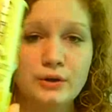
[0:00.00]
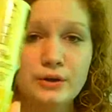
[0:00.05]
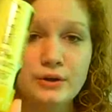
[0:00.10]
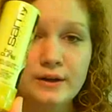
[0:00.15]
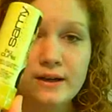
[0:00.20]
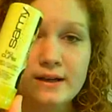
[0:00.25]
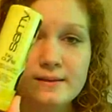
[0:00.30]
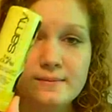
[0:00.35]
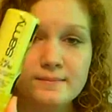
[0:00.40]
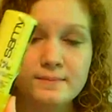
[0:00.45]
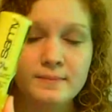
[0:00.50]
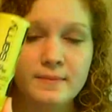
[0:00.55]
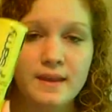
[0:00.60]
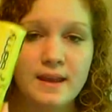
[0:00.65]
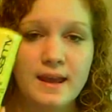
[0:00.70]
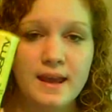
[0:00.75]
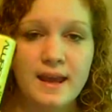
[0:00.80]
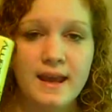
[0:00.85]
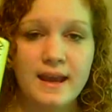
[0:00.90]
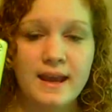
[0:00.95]
Cream.
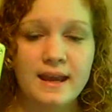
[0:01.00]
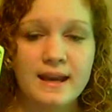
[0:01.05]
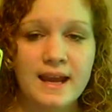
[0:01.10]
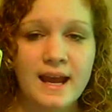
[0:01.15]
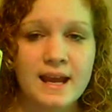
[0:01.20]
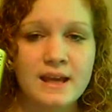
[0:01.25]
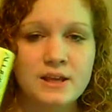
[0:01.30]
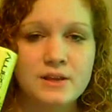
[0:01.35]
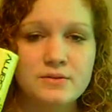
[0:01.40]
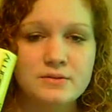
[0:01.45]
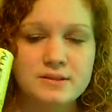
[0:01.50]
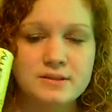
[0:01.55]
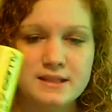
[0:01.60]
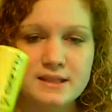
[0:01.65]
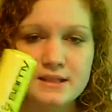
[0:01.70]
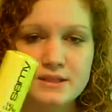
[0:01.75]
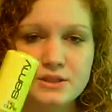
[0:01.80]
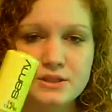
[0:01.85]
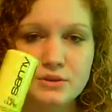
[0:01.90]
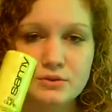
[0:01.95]
And I use
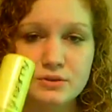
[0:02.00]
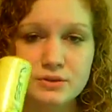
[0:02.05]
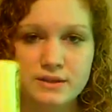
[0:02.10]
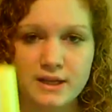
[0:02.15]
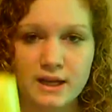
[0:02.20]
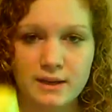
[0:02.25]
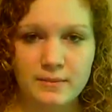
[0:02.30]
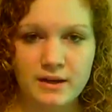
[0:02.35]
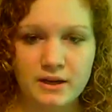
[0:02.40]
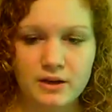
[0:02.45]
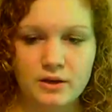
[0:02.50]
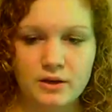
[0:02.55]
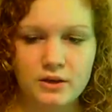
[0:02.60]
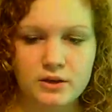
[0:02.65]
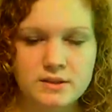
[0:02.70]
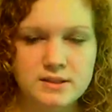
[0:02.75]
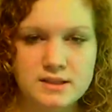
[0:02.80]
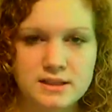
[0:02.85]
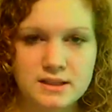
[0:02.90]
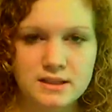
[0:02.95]
this to shape my
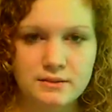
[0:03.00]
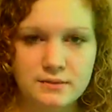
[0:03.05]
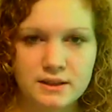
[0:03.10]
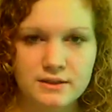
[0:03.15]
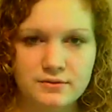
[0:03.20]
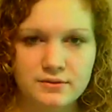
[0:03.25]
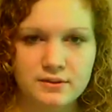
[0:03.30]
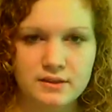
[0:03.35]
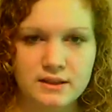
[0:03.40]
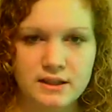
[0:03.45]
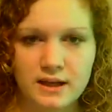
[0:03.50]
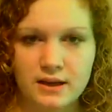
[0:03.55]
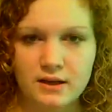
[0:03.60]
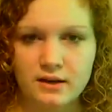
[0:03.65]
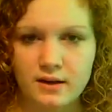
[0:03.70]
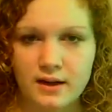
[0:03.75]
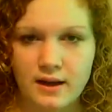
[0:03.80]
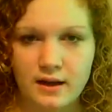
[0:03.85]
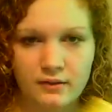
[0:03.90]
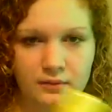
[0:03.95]
curls to get ready for the day,
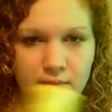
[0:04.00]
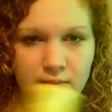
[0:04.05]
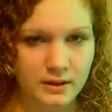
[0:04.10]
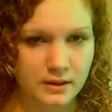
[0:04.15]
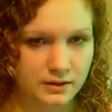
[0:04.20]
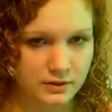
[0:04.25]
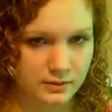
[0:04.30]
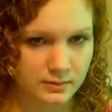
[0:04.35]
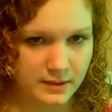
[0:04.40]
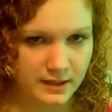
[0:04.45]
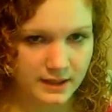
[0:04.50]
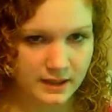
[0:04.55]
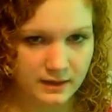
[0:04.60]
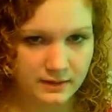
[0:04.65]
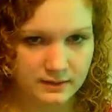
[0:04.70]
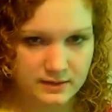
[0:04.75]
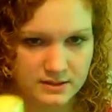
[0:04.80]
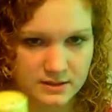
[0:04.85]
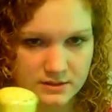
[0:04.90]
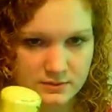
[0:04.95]
or however I'm going to do my
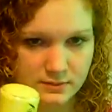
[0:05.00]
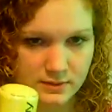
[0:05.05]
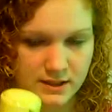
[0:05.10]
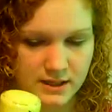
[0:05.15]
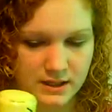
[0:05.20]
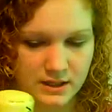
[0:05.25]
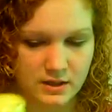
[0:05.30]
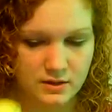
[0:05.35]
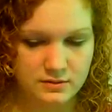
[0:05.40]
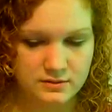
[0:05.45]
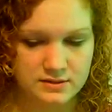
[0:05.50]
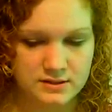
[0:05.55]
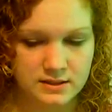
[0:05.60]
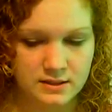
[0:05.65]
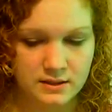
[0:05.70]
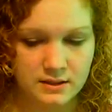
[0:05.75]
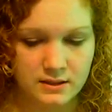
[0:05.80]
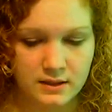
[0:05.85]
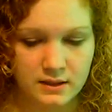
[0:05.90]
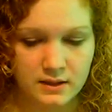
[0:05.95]
hair. This is what I use.
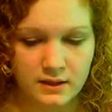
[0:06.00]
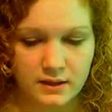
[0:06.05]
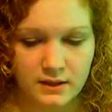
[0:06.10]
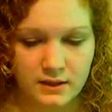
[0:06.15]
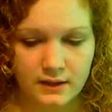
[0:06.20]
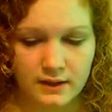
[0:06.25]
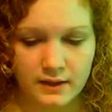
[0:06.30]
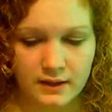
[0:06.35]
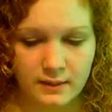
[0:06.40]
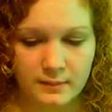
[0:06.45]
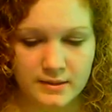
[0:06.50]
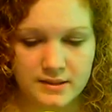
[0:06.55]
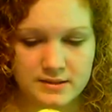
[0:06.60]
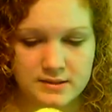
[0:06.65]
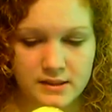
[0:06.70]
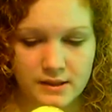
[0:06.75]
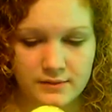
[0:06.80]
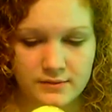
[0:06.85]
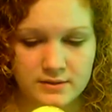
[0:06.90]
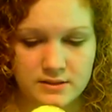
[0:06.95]
It
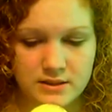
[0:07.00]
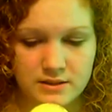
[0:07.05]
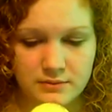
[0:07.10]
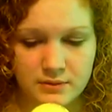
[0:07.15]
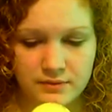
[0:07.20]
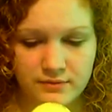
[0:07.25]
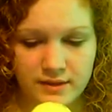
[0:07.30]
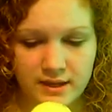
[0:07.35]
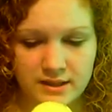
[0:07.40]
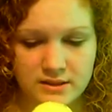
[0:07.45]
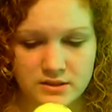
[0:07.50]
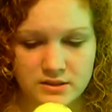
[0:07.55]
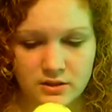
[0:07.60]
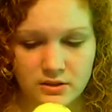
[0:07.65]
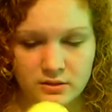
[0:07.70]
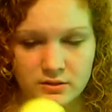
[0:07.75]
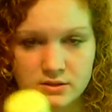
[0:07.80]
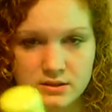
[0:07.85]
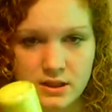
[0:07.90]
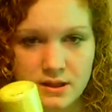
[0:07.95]
softens and refines
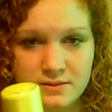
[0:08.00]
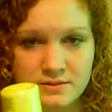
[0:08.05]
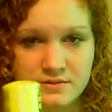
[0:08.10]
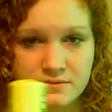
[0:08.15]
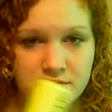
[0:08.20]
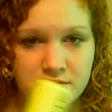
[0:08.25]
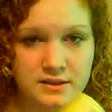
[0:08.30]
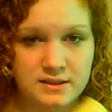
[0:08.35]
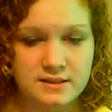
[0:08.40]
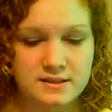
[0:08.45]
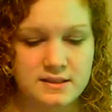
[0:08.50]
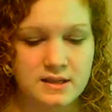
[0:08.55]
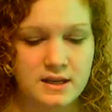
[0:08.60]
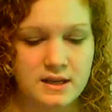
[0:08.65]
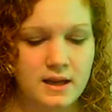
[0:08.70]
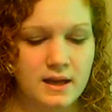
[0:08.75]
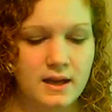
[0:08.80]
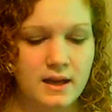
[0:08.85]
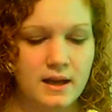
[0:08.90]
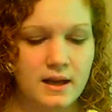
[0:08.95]
curls, calms frizz.
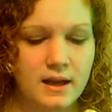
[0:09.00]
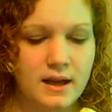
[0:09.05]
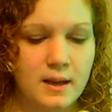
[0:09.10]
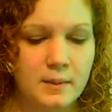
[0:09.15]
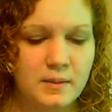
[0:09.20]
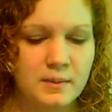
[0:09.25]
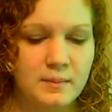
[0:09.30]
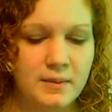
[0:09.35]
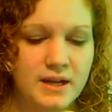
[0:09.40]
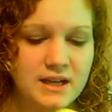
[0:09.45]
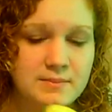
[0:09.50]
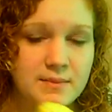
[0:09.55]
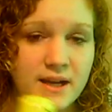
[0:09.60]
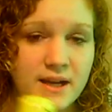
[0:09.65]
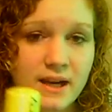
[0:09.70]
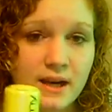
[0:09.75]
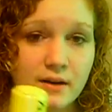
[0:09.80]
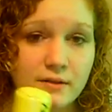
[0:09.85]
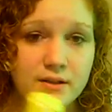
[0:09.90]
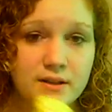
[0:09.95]
It makes my
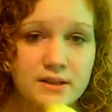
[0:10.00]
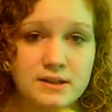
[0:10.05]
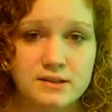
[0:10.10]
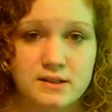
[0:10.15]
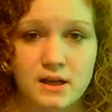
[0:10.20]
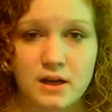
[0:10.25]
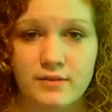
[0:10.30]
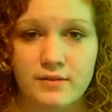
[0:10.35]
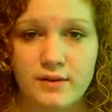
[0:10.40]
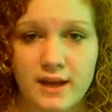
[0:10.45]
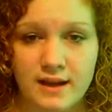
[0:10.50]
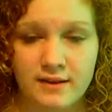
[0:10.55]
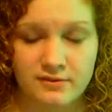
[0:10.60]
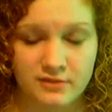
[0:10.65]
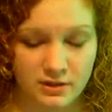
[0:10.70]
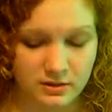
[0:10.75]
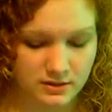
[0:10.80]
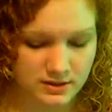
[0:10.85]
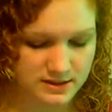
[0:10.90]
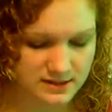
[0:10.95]
hair really soft, I have
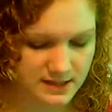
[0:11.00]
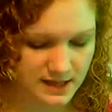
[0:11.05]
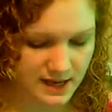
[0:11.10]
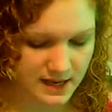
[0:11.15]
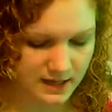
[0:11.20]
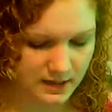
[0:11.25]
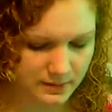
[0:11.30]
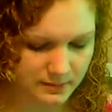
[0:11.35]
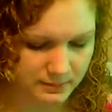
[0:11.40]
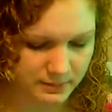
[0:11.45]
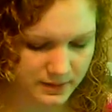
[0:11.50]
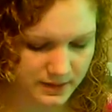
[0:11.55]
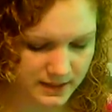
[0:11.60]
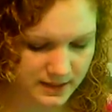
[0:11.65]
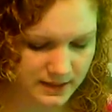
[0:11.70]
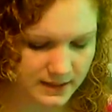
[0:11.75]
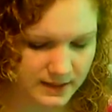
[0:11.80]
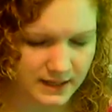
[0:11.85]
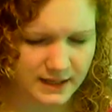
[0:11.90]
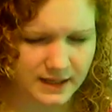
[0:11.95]
noticed that,
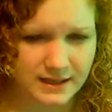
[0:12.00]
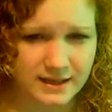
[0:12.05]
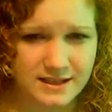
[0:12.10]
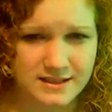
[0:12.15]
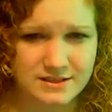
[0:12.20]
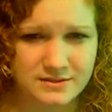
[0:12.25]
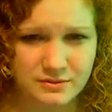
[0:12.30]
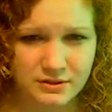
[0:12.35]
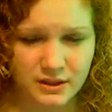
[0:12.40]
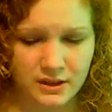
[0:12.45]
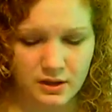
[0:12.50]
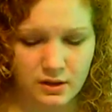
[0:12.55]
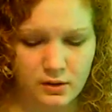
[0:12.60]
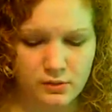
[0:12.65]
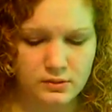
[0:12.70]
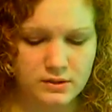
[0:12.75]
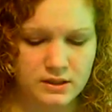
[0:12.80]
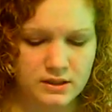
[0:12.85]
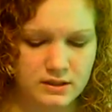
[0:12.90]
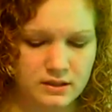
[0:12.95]
but it doesn't really
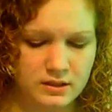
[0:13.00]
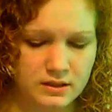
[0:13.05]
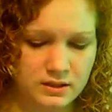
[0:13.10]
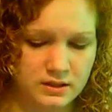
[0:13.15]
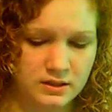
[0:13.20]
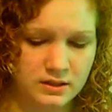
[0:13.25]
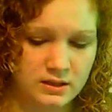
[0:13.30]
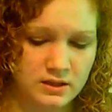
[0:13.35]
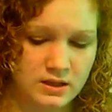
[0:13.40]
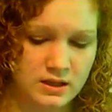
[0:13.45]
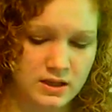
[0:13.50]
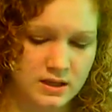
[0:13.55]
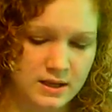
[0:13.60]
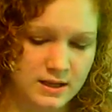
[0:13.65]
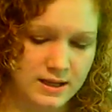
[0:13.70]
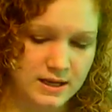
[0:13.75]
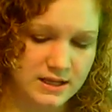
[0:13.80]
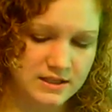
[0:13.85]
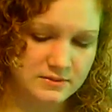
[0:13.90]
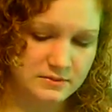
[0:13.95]
hold it
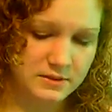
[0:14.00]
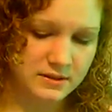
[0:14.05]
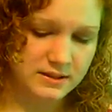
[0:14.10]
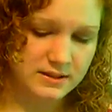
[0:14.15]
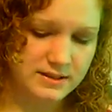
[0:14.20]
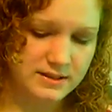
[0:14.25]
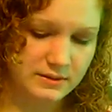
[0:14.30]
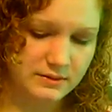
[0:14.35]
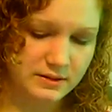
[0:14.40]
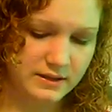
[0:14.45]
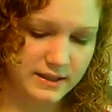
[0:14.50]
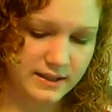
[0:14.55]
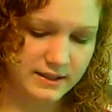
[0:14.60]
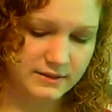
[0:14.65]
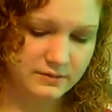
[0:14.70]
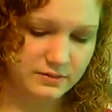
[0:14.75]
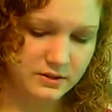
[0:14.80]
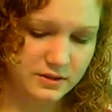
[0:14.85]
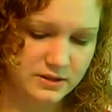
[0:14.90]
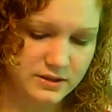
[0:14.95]
as well as I would like
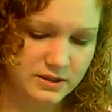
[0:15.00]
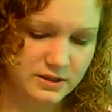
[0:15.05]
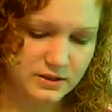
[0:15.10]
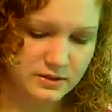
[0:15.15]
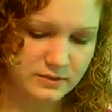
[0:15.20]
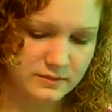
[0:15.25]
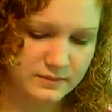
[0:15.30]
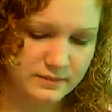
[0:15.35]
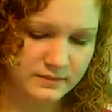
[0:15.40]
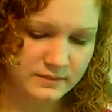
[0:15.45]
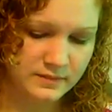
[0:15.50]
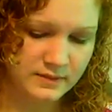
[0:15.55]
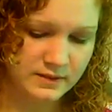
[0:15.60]
for it to,